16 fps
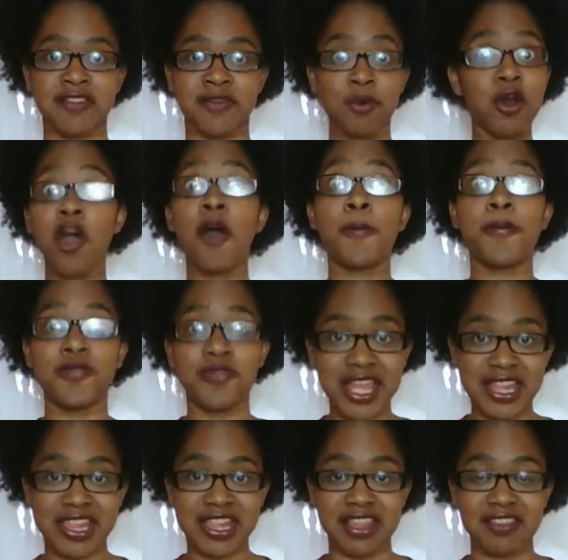What are
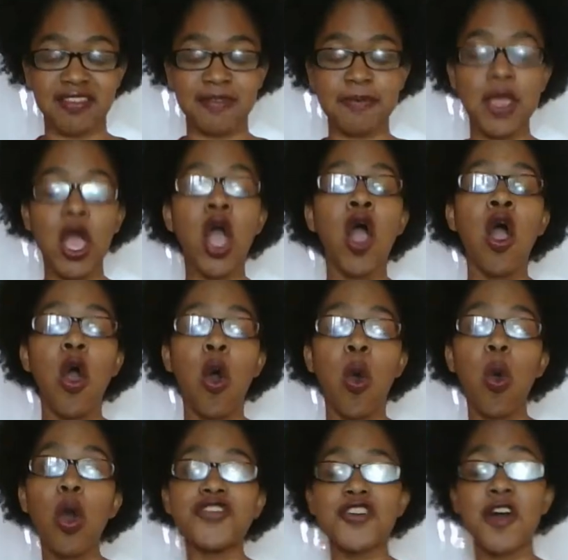operations?
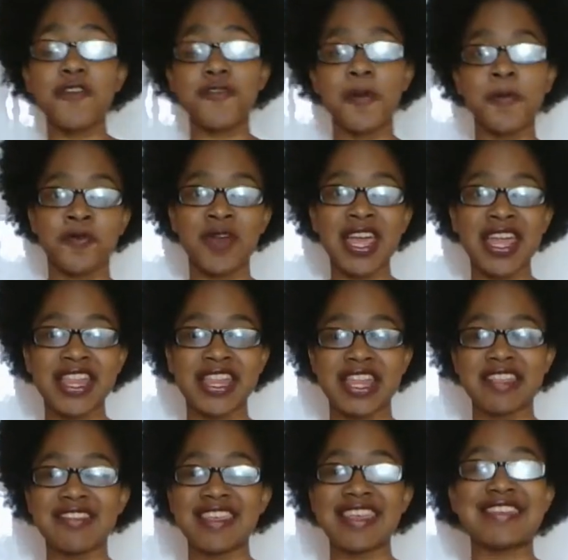Order of
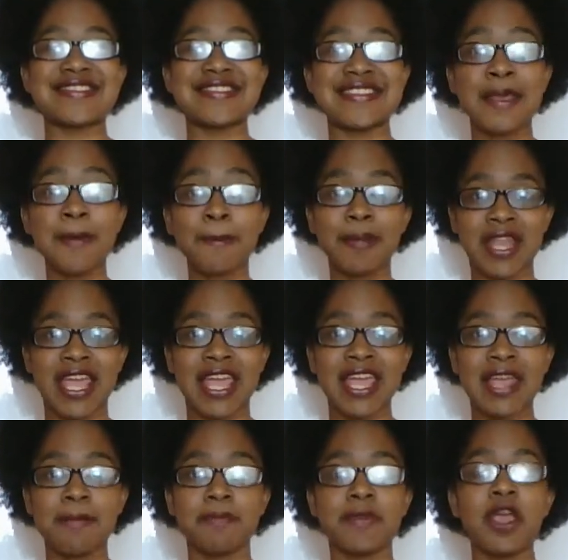operations is
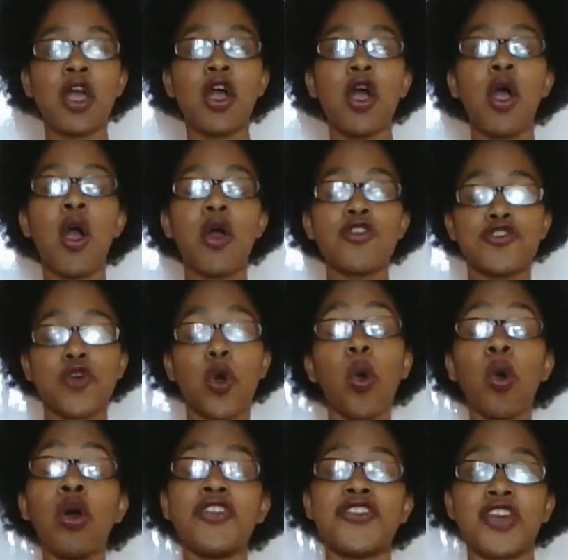simply the
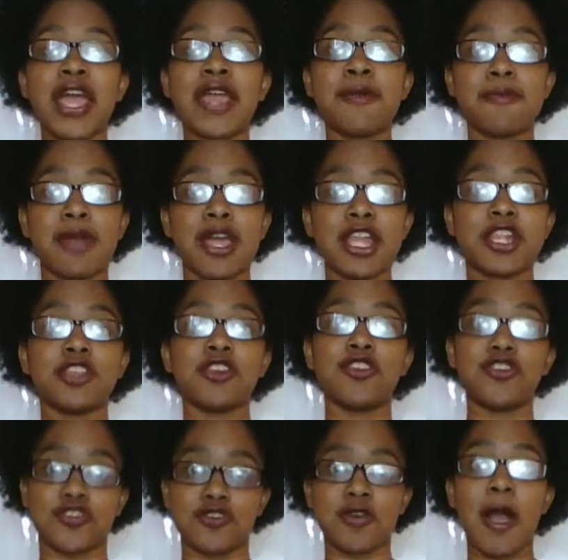order in which you
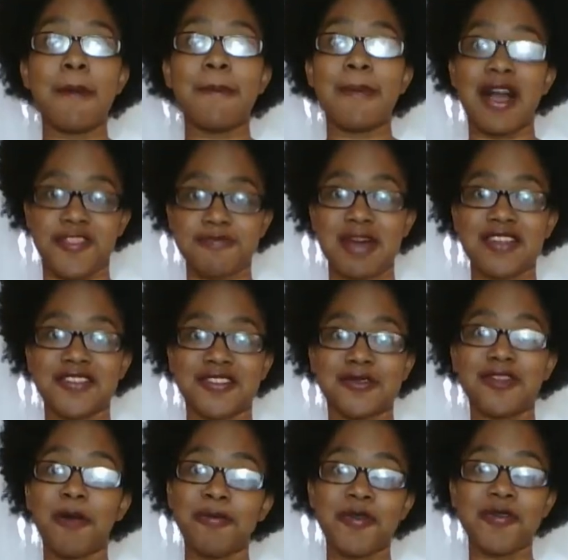do a mathematical
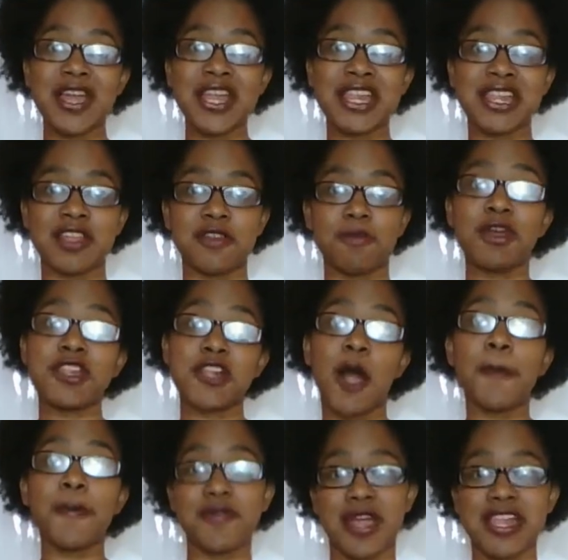operation. Which
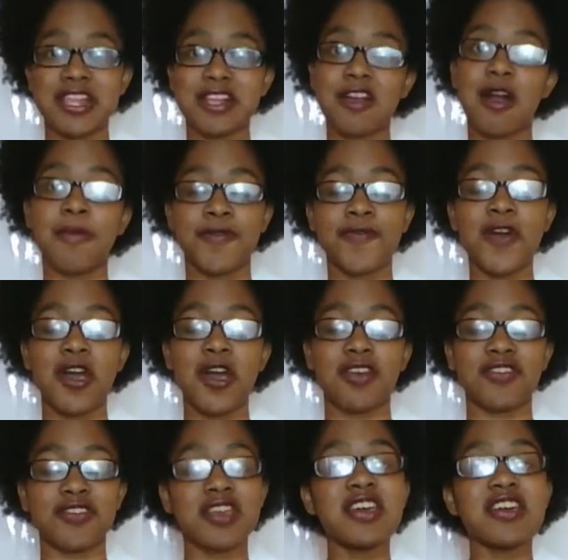operation comes
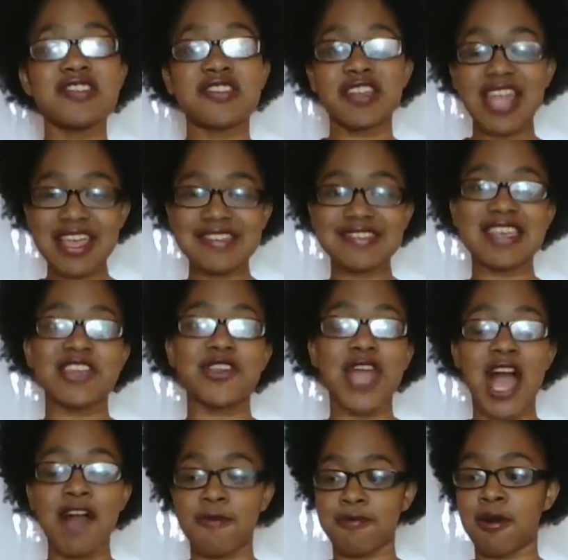first? So let's say you
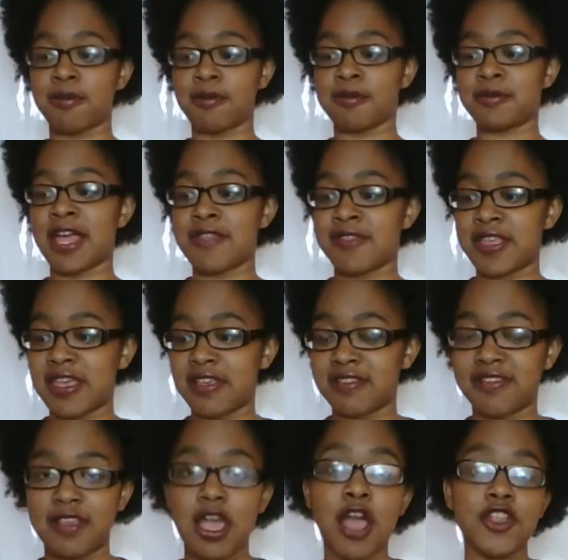have a problem like
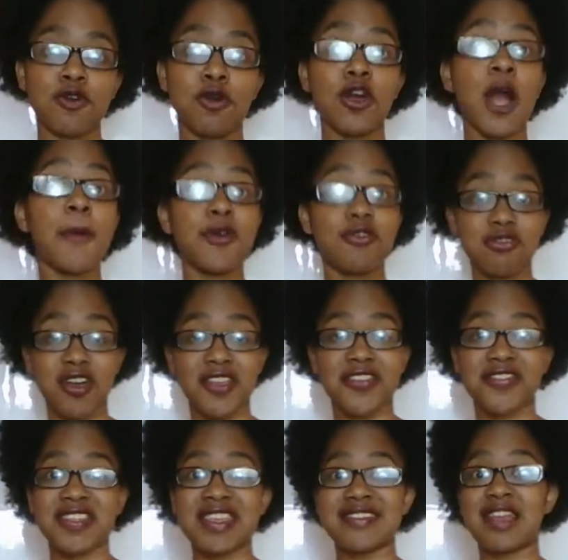this, and you will come across
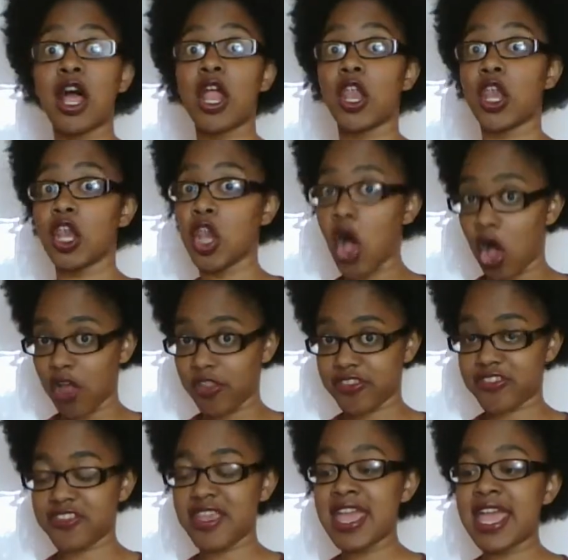this a lot
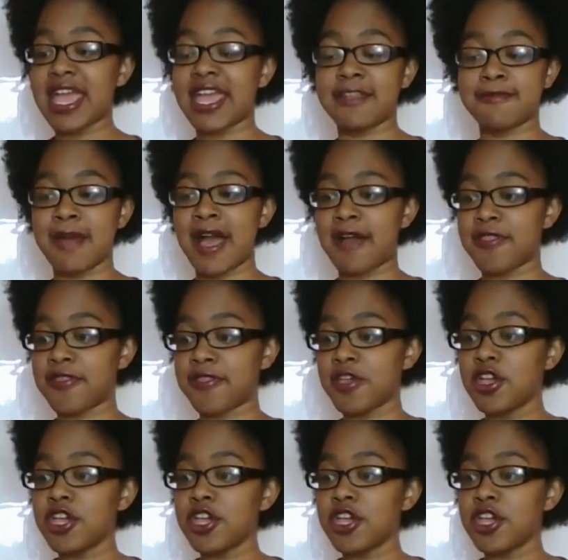in math.